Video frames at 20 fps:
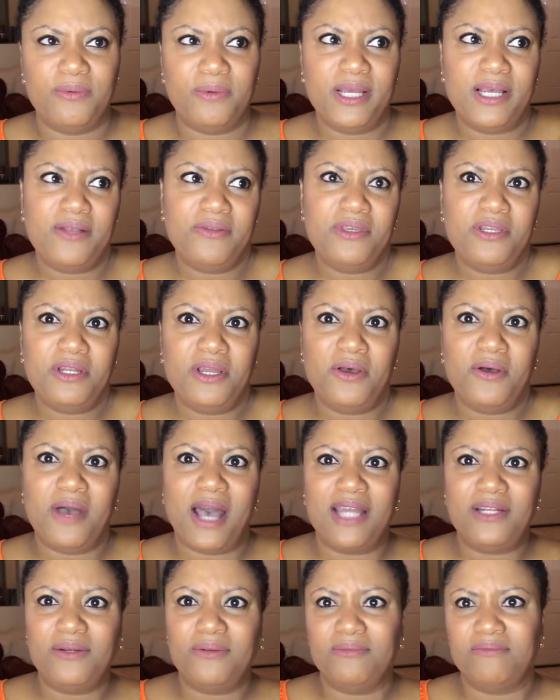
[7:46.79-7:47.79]

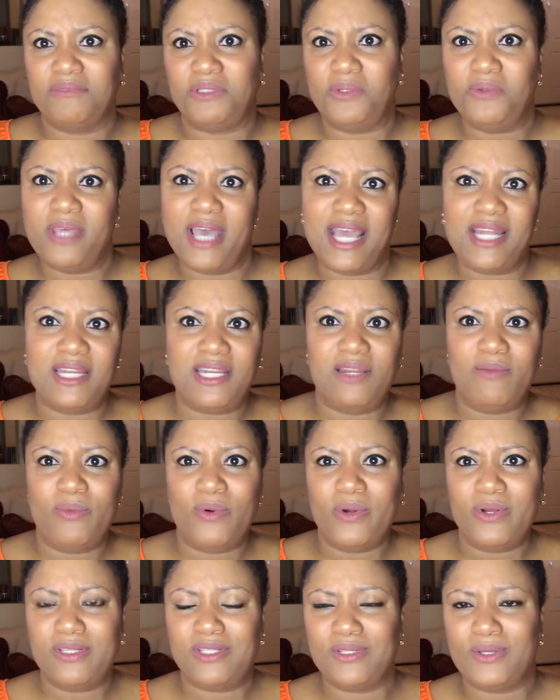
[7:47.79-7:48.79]
I don't do that
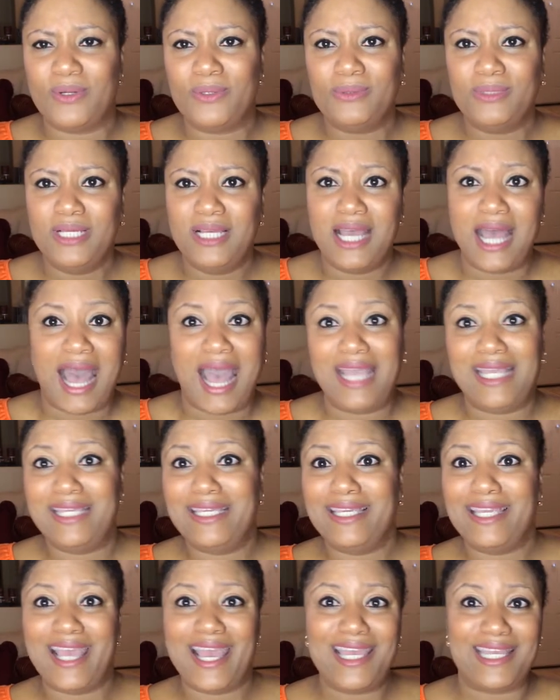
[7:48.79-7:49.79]
anymore, so I
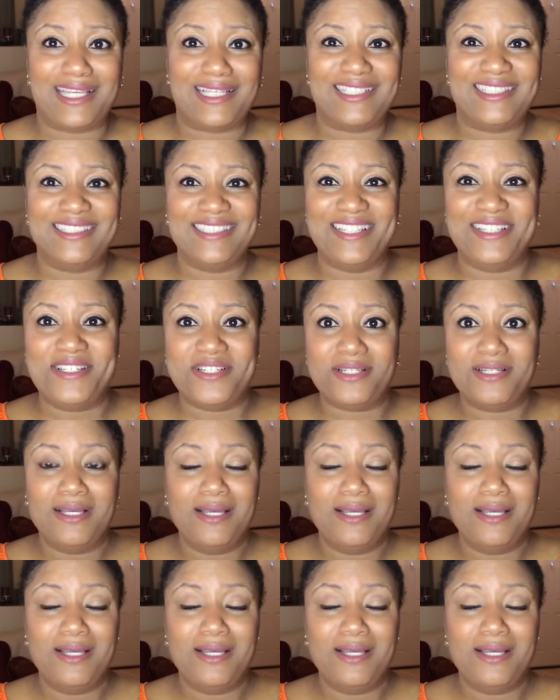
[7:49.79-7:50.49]
eat cake.